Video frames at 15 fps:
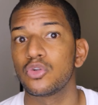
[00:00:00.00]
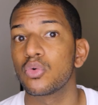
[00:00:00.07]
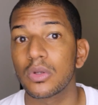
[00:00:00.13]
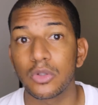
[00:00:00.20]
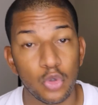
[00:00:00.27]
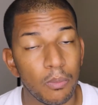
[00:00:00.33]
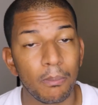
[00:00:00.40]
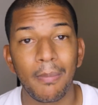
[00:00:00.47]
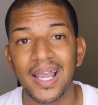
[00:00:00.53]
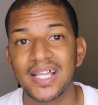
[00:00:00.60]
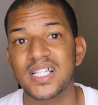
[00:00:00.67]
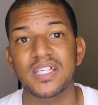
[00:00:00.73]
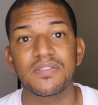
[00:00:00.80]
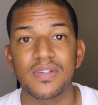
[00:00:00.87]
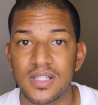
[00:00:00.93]
you
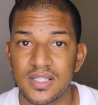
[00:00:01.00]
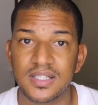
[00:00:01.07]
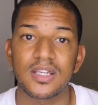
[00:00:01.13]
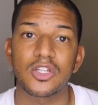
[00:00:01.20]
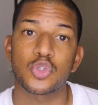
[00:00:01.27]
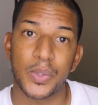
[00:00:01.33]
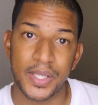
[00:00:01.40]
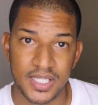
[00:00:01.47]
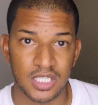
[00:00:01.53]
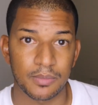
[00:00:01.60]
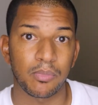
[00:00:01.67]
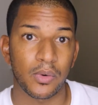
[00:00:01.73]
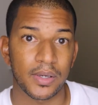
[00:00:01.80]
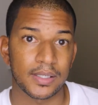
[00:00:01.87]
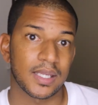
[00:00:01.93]
might even see a
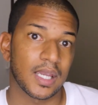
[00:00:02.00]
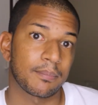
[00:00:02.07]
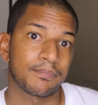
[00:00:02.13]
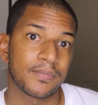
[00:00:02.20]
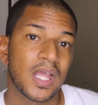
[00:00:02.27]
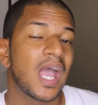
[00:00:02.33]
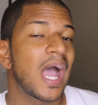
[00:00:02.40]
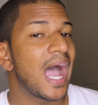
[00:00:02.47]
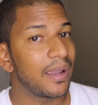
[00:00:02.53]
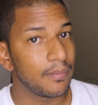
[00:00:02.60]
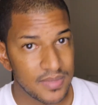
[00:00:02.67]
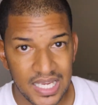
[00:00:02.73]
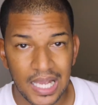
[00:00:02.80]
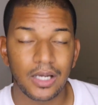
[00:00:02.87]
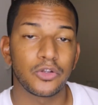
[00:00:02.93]
20-point gap. I'm
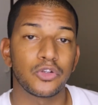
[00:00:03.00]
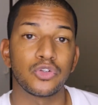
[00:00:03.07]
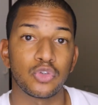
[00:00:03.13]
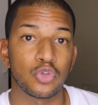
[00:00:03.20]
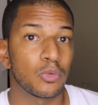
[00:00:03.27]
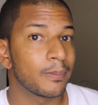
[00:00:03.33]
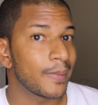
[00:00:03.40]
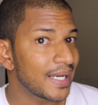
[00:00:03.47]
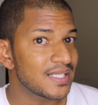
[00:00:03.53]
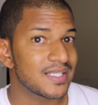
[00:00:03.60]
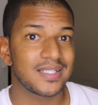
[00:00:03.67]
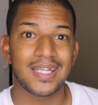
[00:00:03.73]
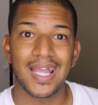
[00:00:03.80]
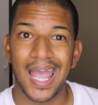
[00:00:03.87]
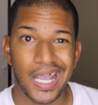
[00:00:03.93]
telling you, you might
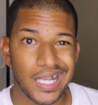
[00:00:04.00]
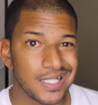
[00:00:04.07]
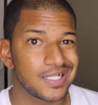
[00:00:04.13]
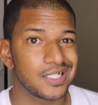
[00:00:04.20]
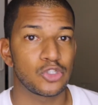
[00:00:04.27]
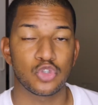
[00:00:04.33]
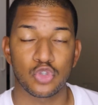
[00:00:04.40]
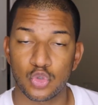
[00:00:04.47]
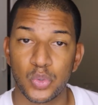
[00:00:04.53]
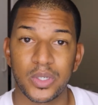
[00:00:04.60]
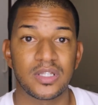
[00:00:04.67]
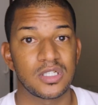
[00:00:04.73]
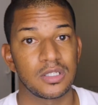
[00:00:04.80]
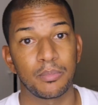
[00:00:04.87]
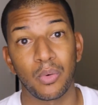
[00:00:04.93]
see an 18 to
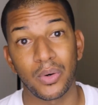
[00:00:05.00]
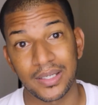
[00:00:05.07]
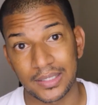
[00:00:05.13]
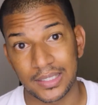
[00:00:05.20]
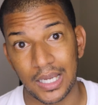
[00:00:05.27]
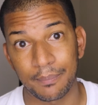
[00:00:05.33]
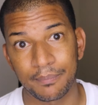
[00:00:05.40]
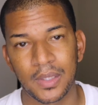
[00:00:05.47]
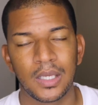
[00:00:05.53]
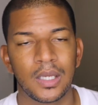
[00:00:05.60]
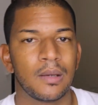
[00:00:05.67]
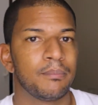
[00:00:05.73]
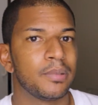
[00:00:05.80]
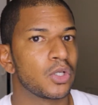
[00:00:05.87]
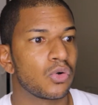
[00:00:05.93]
20-point gap
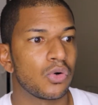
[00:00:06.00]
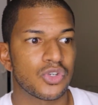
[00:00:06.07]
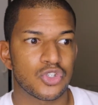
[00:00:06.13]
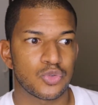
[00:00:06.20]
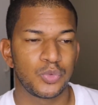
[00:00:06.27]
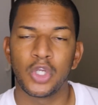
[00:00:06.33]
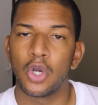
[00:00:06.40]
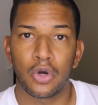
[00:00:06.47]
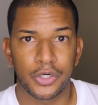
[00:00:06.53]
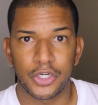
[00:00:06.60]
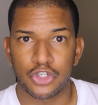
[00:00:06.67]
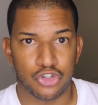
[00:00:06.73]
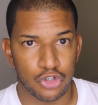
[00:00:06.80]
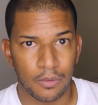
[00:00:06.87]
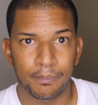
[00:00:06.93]
because we are going to
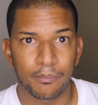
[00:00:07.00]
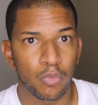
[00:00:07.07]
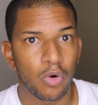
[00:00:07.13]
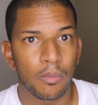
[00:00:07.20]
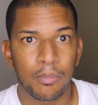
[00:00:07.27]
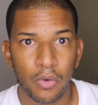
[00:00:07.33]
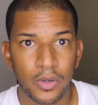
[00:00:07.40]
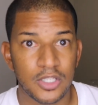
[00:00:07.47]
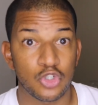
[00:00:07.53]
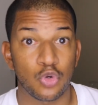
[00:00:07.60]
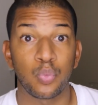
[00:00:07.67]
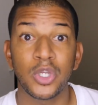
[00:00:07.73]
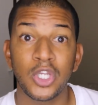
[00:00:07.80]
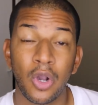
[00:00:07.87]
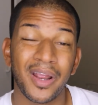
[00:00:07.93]
drop more points.
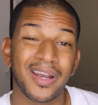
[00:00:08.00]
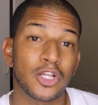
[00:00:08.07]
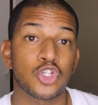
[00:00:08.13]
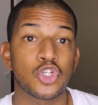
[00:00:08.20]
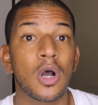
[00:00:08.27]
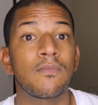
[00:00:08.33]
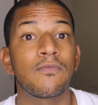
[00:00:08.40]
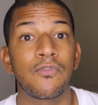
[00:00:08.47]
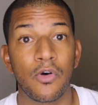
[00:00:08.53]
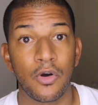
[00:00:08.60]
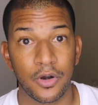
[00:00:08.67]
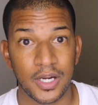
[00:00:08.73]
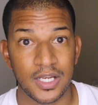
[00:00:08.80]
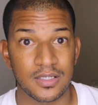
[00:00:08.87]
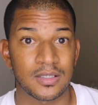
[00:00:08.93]
We are in a top 4
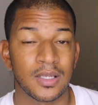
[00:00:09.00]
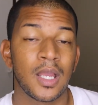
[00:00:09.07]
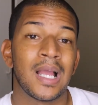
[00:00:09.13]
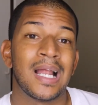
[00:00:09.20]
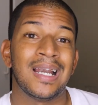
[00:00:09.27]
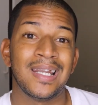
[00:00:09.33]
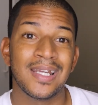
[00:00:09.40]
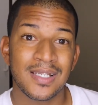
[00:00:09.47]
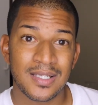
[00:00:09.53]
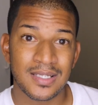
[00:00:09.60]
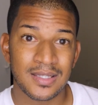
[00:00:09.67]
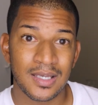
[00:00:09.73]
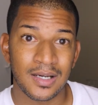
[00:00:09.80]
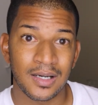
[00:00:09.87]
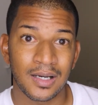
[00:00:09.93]
race.
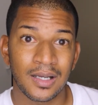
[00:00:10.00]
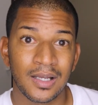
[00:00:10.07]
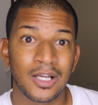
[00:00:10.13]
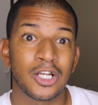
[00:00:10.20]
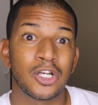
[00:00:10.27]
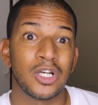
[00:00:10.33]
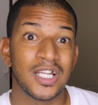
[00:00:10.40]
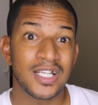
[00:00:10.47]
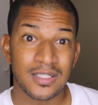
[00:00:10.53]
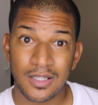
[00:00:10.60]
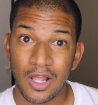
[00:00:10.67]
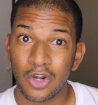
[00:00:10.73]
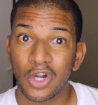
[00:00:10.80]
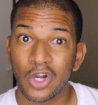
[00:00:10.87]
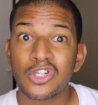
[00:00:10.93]
Leicester
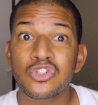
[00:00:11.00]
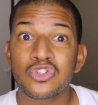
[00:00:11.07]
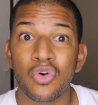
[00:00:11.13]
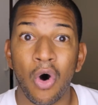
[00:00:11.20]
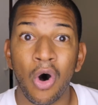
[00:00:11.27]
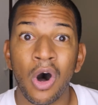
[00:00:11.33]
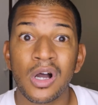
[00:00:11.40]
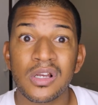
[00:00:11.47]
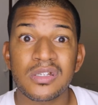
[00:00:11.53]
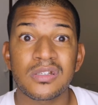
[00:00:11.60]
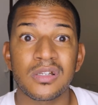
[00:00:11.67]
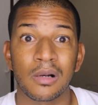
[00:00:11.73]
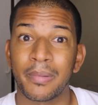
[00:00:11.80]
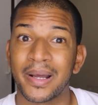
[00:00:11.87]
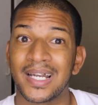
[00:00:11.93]
lost to
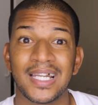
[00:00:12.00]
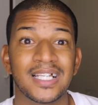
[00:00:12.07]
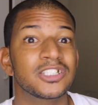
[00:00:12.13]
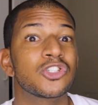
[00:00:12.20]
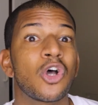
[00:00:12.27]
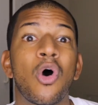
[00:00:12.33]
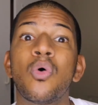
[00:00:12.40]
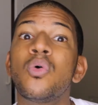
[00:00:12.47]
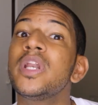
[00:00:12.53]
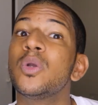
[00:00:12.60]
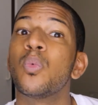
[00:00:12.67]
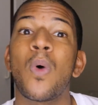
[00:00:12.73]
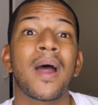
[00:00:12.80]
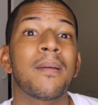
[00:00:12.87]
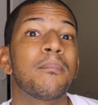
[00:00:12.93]
Arsenal, but Leicester are only
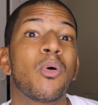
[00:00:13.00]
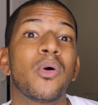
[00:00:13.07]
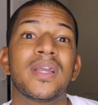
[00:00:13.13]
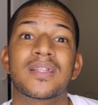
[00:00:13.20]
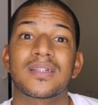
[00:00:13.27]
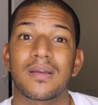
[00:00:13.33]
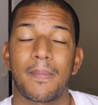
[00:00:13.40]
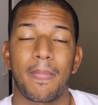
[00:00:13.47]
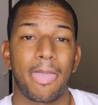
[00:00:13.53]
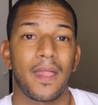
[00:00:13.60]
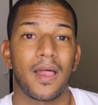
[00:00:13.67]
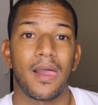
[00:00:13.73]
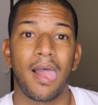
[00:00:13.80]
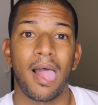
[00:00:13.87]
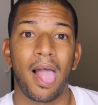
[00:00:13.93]
1 point
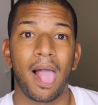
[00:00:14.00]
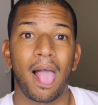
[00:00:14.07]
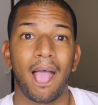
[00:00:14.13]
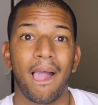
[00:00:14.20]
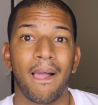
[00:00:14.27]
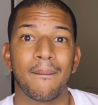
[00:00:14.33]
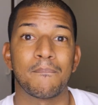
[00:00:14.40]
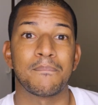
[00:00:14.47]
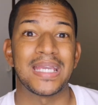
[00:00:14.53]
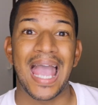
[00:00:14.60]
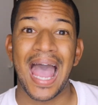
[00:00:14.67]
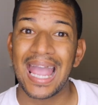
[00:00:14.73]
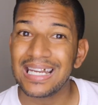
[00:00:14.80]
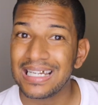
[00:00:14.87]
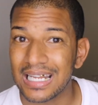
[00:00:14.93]

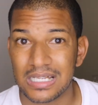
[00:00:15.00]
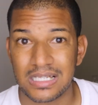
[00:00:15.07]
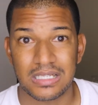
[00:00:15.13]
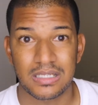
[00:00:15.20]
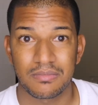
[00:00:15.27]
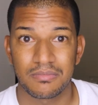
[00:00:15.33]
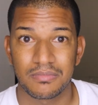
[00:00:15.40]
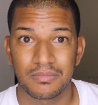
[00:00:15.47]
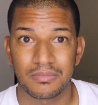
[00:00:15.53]
behind us.